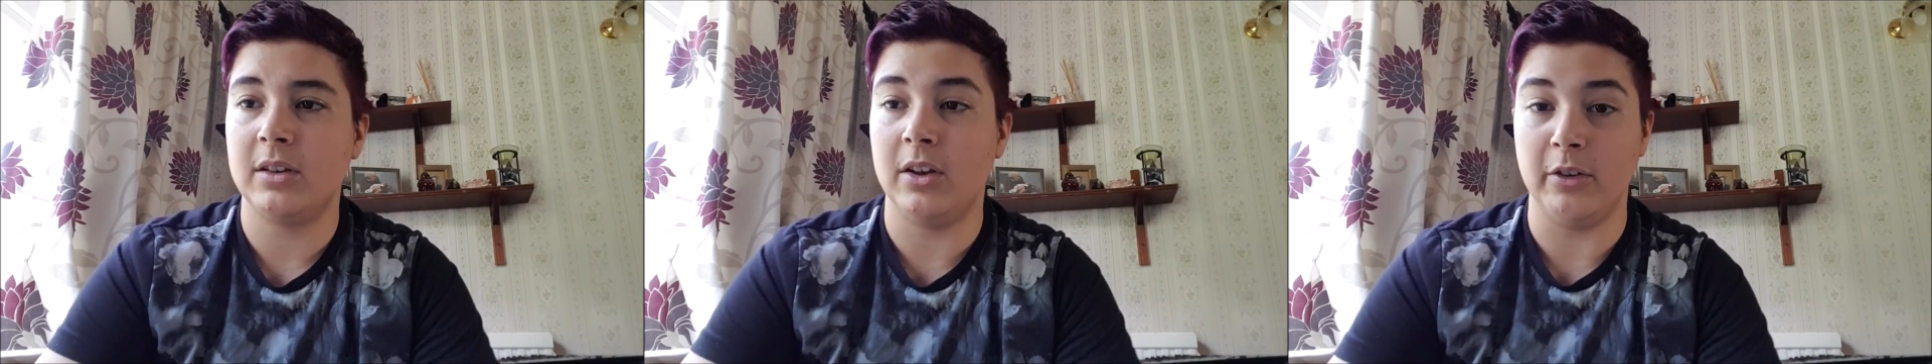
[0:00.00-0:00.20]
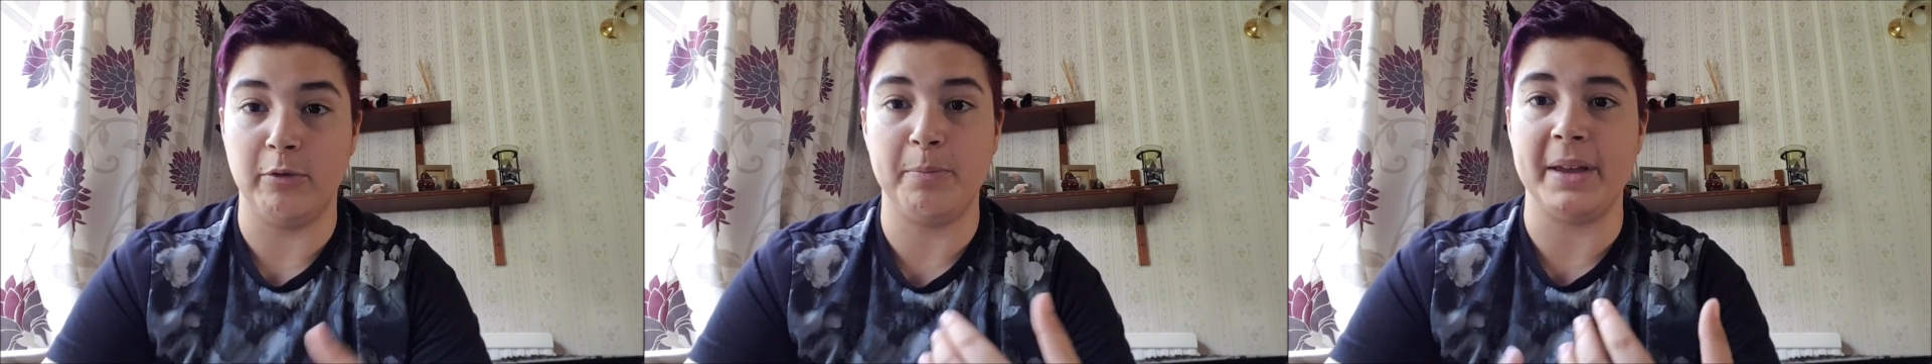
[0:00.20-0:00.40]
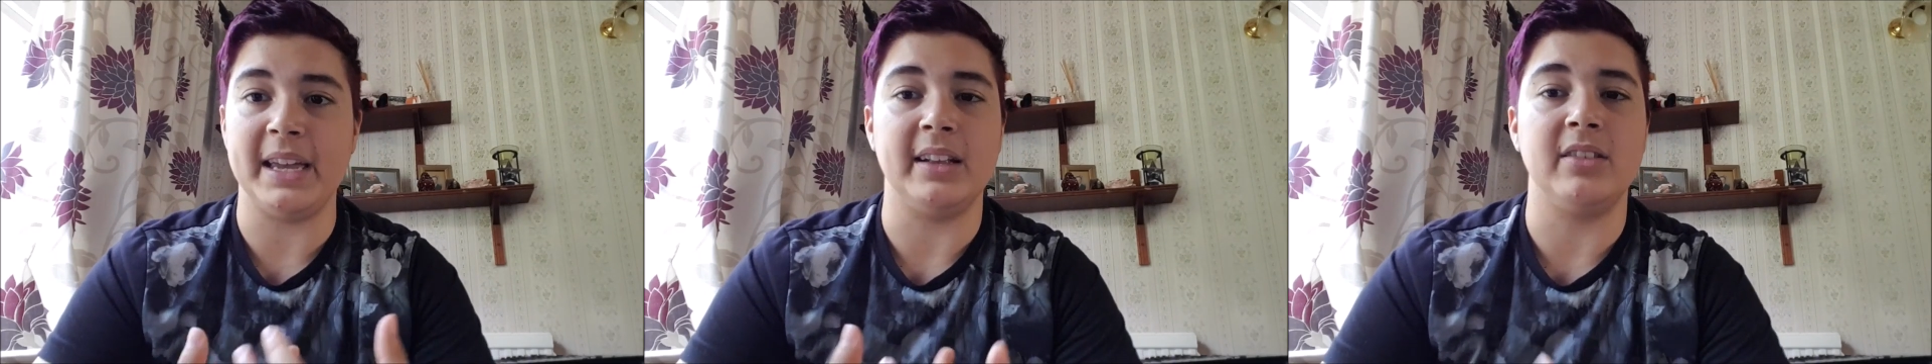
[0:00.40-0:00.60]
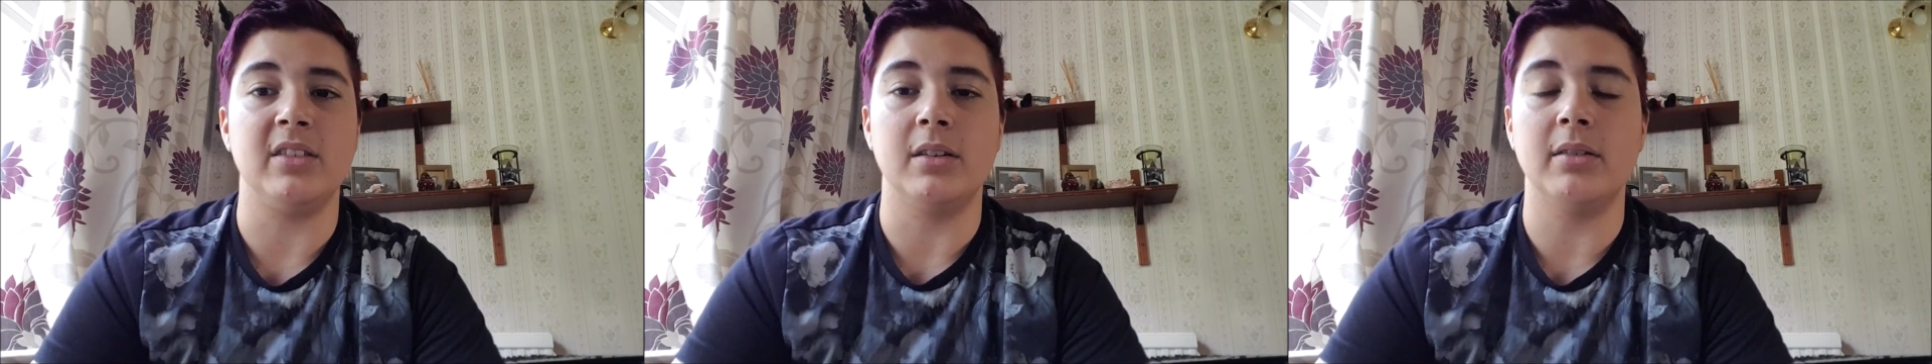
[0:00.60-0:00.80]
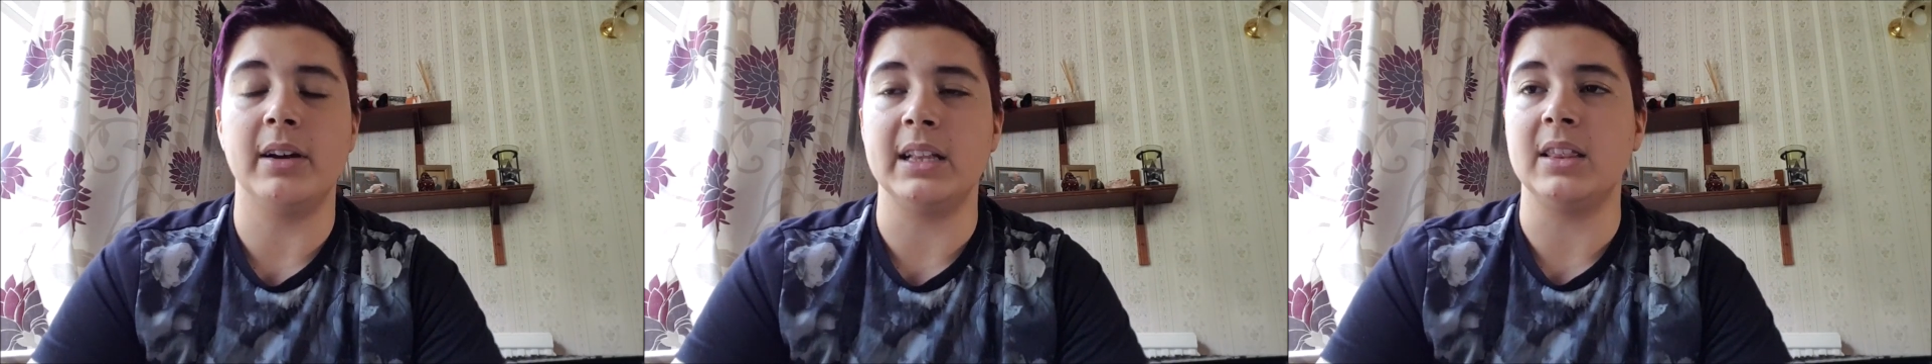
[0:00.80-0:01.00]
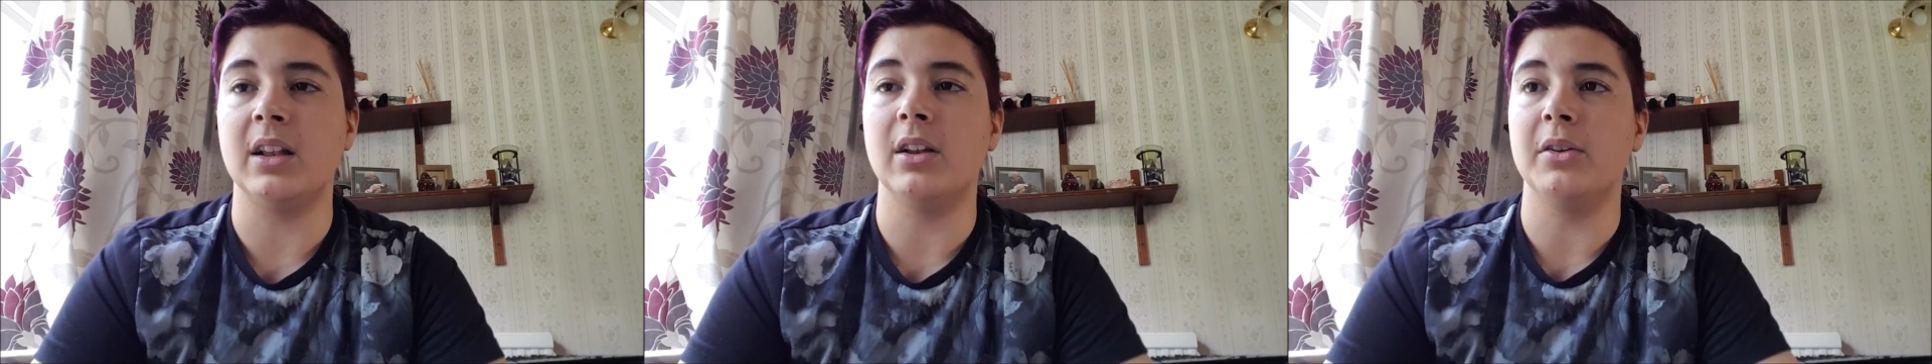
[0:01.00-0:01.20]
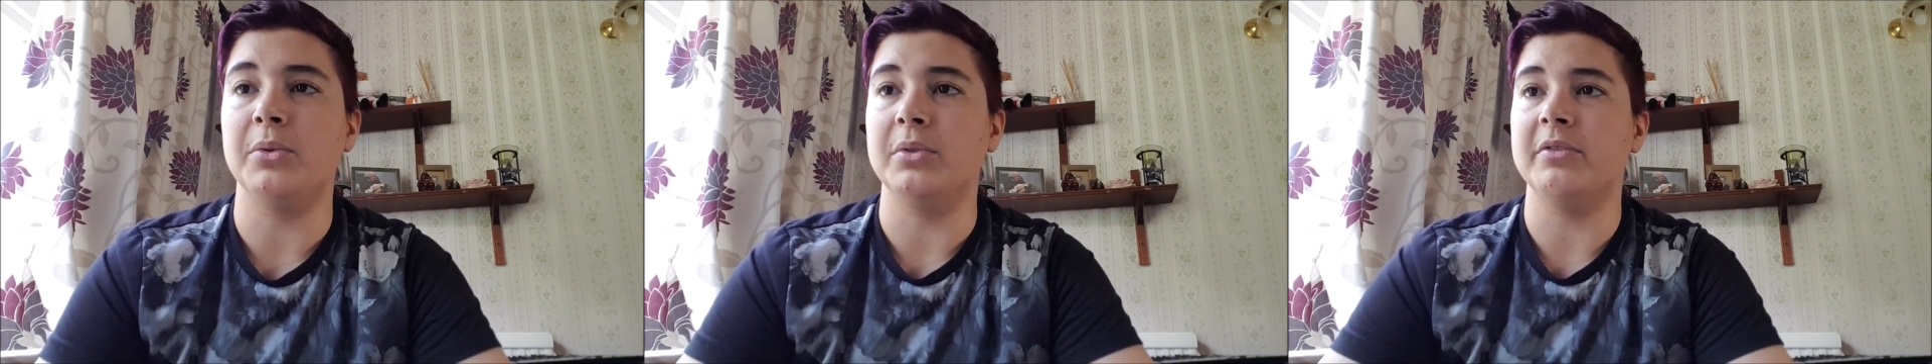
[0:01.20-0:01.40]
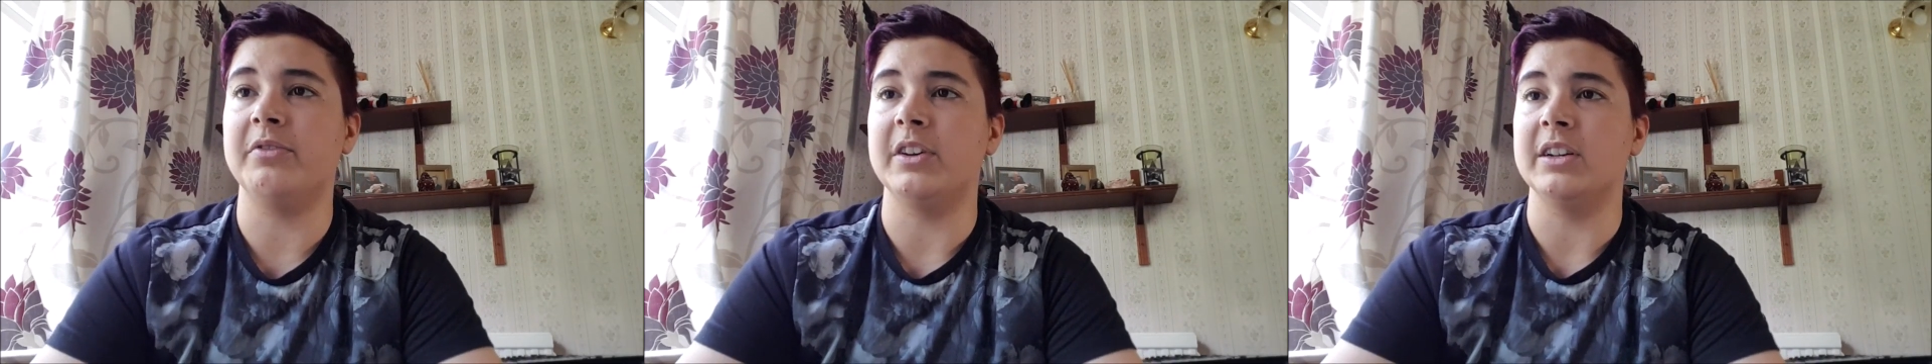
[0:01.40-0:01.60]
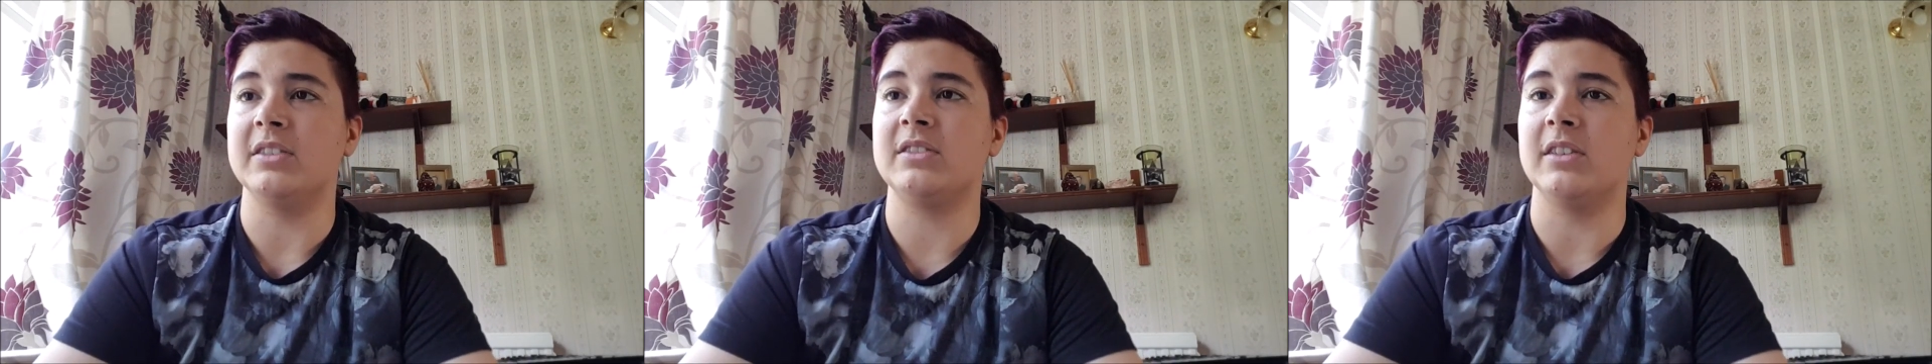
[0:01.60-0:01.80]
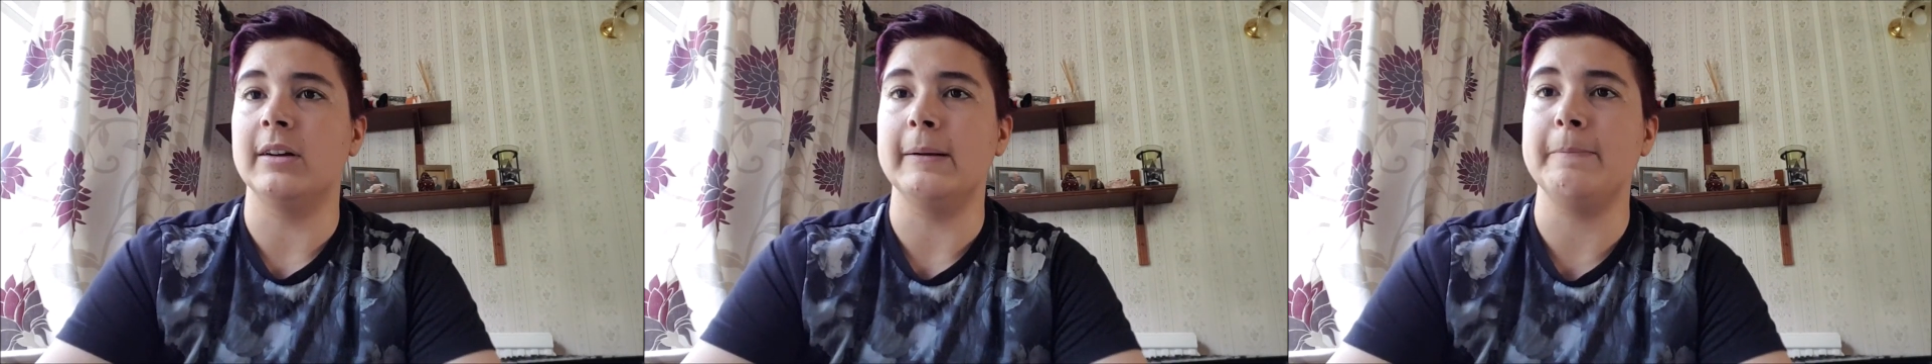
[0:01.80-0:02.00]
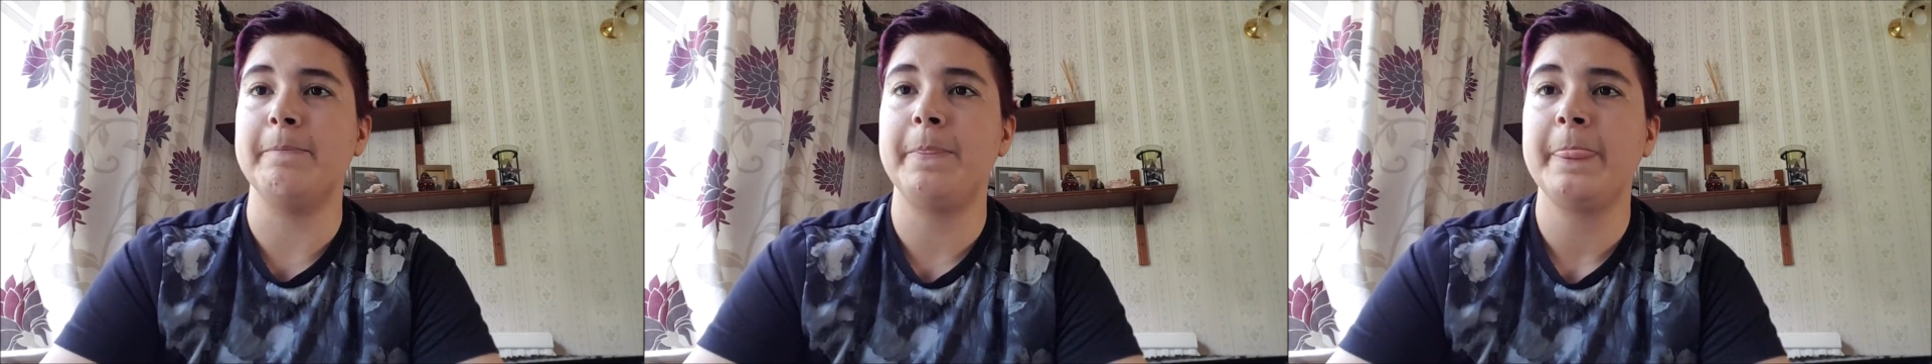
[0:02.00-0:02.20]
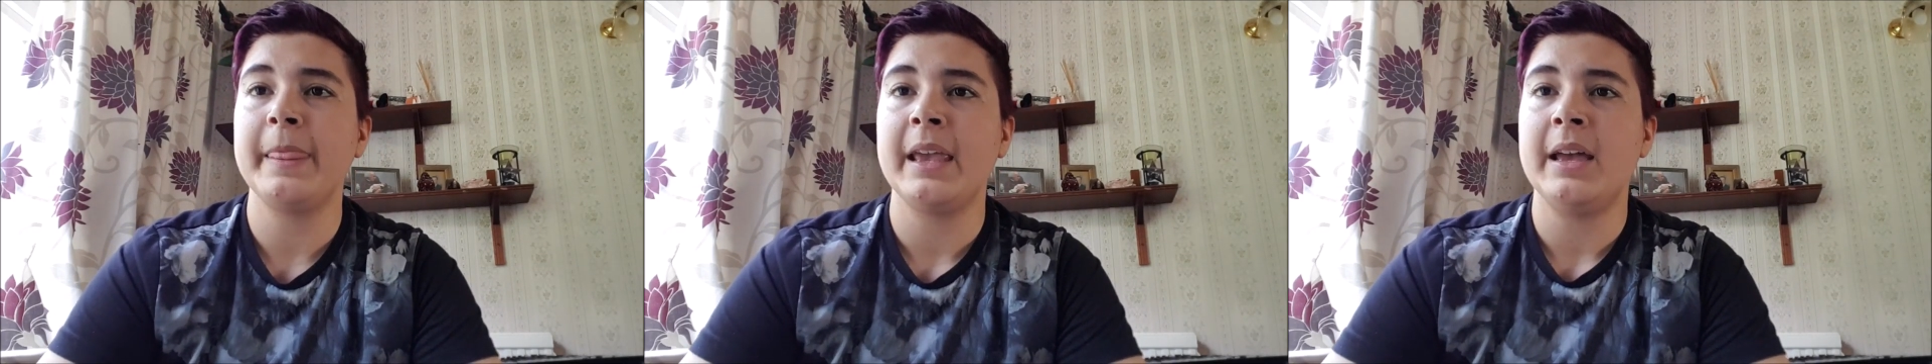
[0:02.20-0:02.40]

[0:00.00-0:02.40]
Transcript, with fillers: of being denied the loan the first time.